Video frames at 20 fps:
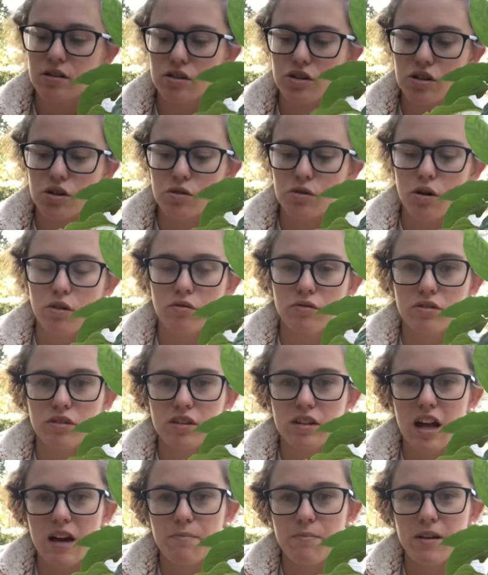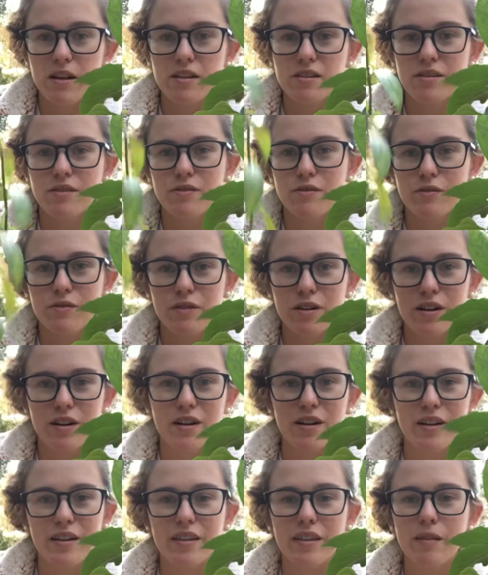you don't step into
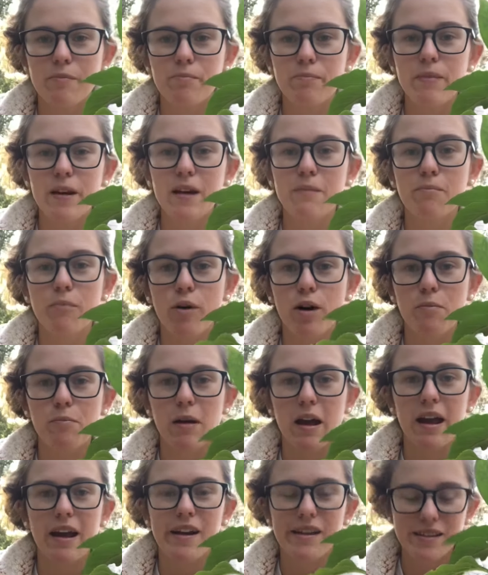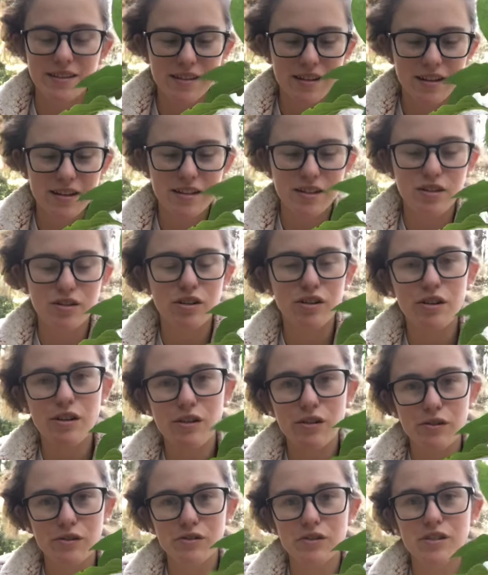the big boy plants until
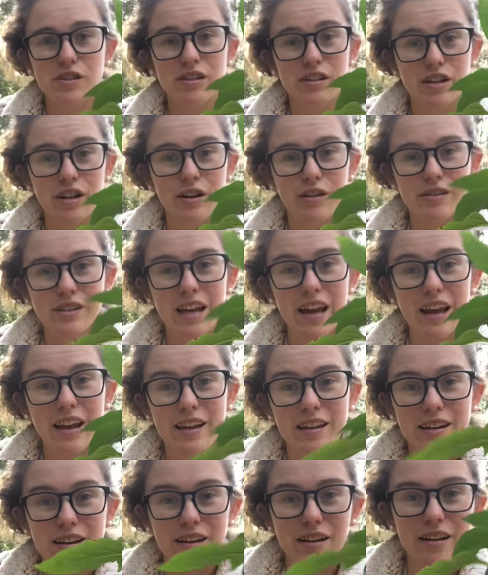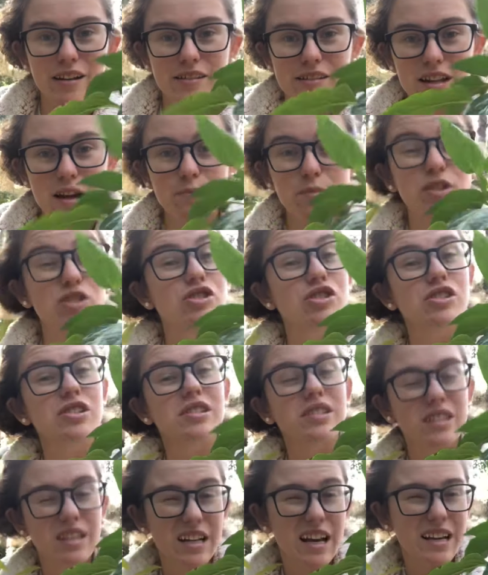you take a step in
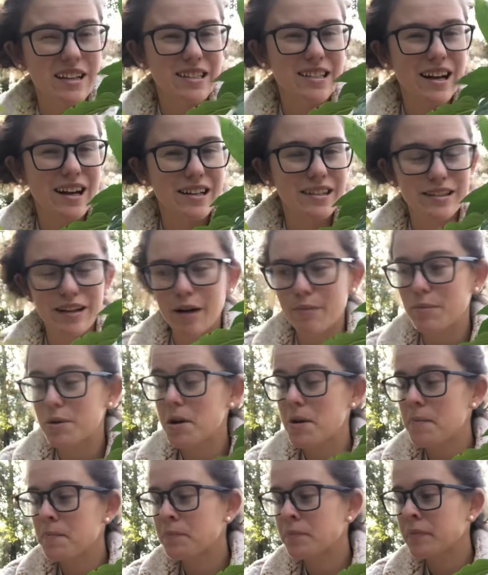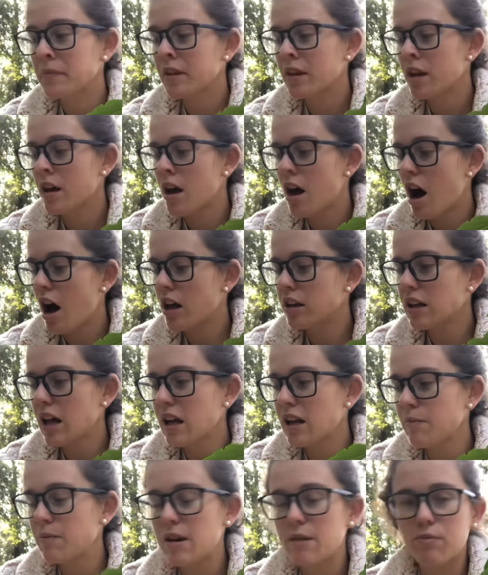just the next size up. A
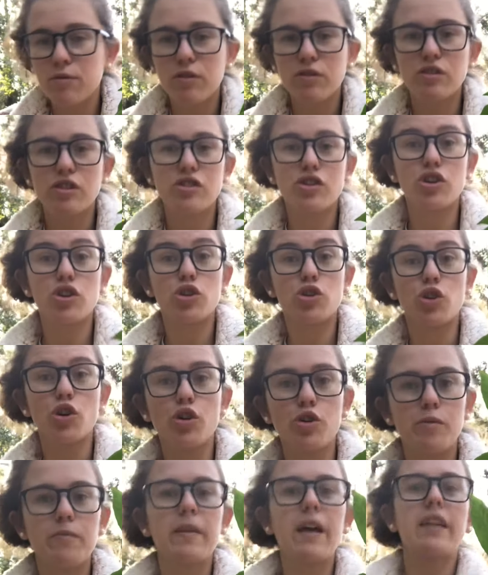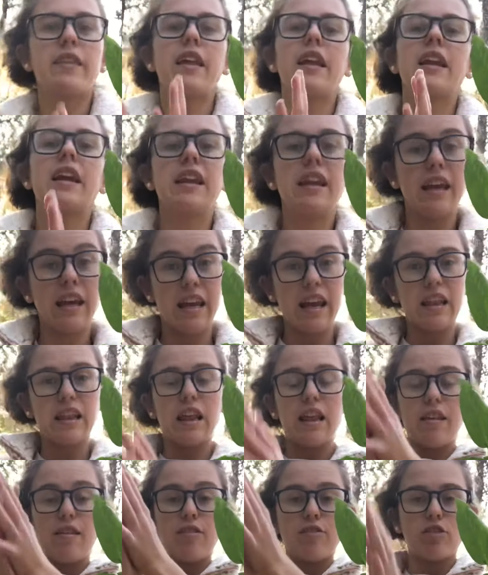lot of people just assume that they need to get
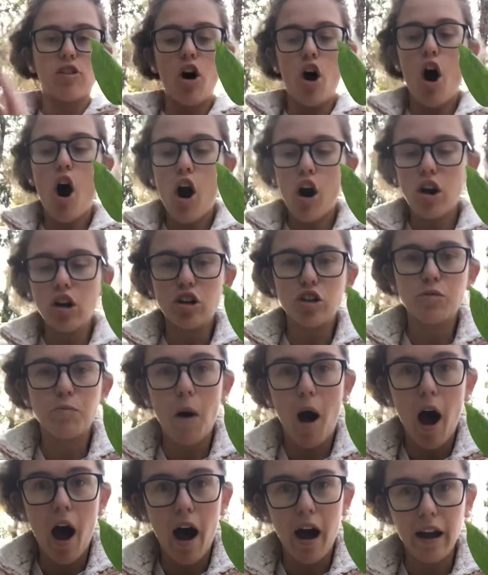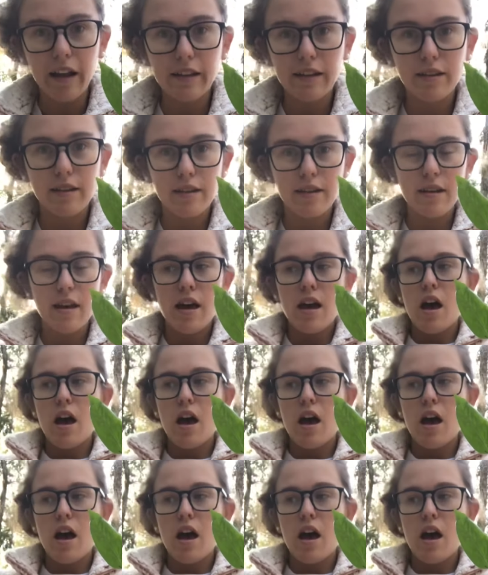these large pots